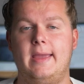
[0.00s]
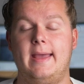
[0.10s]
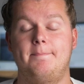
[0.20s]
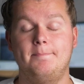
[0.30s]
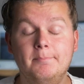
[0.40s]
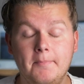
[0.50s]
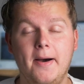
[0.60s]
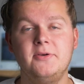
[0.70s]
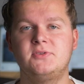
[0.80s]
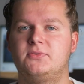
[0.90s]
And
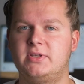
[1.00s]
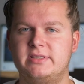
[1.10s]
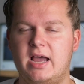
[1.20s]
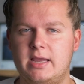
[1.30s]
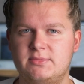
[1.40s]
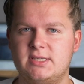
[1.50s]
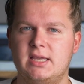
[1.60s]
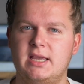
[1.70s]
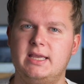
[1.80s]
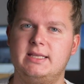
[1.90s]
most of the times
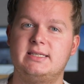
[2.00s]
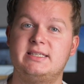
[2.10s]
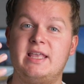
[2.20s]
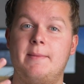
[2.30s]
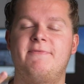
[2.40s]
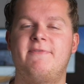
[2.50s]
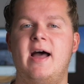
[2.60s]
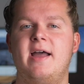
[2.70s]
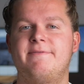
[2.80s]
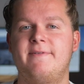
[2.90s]
in step
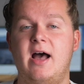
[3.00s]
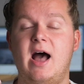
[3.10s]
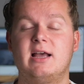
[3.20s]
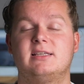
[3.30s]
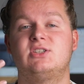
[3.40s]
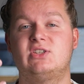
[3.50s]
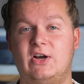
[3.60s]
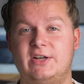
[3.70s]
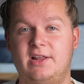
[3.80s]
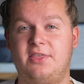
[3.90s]
five, I
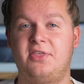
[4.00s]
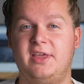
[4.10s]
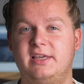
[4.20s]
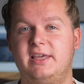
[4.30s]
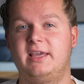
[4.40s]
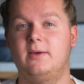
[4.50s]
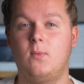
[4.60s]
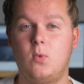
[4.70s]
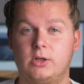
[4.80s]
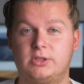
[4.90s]
started
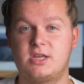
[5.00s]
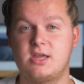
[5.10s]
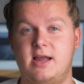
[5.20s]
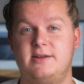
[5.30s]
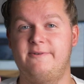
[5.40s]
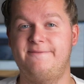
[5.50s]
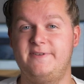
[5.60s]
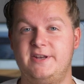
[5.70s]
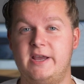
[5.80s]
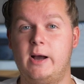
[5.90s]
thinking what kind of
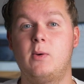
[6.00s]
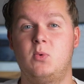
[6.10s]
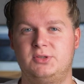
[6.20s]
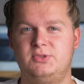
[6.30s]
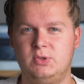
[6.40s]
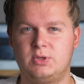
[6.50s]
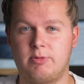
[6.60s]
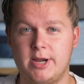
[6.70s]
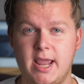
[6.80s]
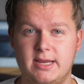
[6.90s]
video I want to
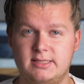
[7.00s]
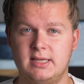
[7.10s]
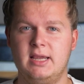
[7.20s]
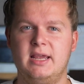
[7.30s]
create.